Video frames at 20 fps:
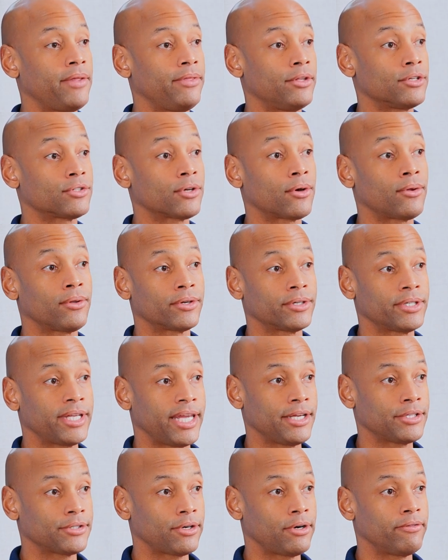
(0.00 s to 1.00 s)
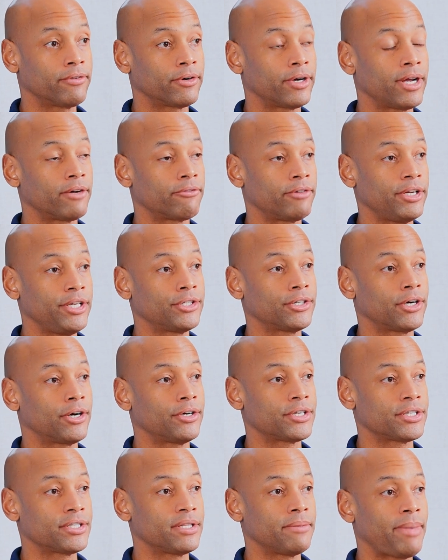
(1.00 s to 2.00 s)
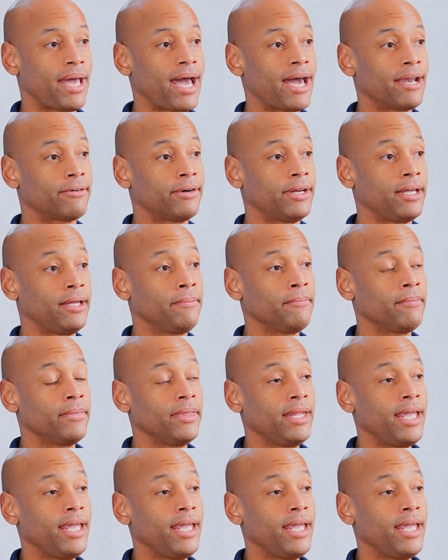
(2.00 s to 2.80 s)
and the solar takes over and recharges the battery,